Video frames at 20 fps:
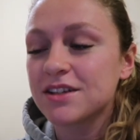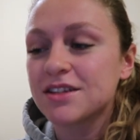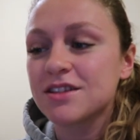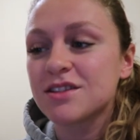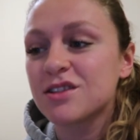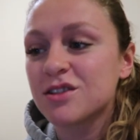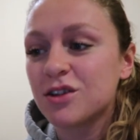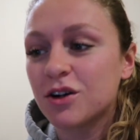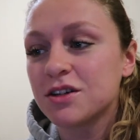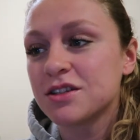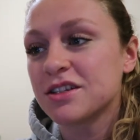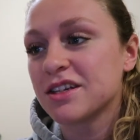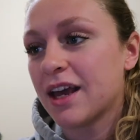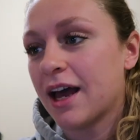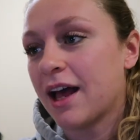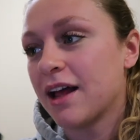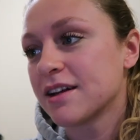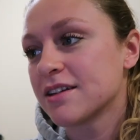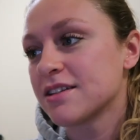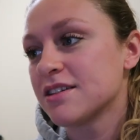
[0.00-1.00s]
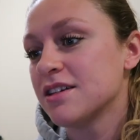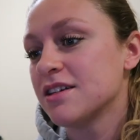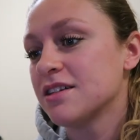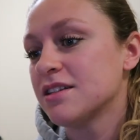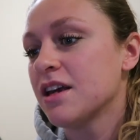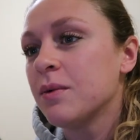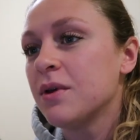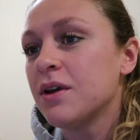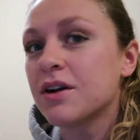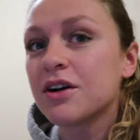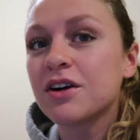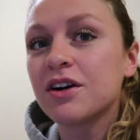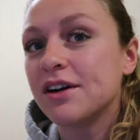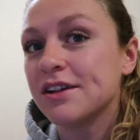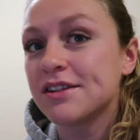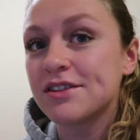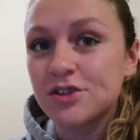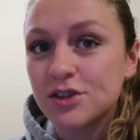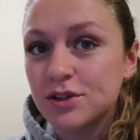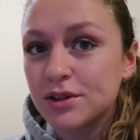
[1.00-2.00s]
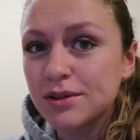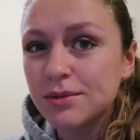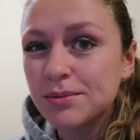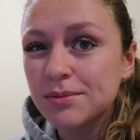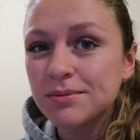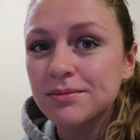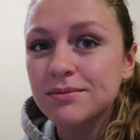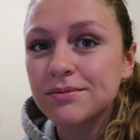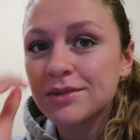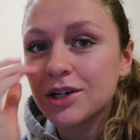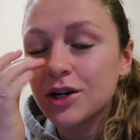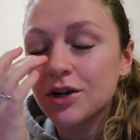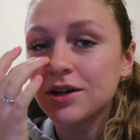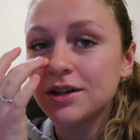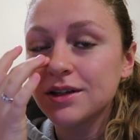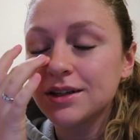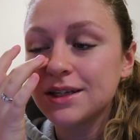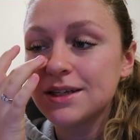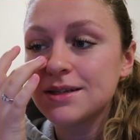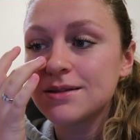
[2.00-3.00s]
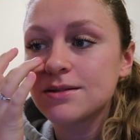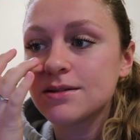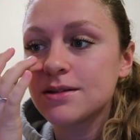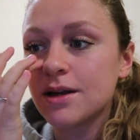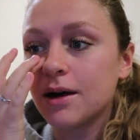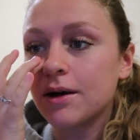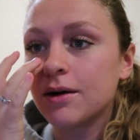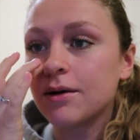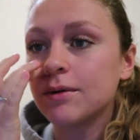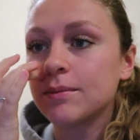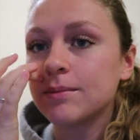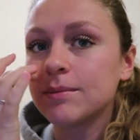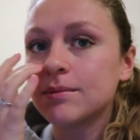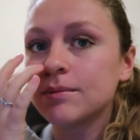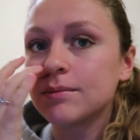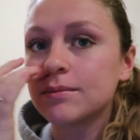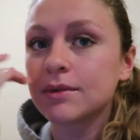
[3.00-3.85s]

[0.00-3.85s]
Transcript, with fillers: It's Stars and Galaxies. We are on Zoom currently, so I'm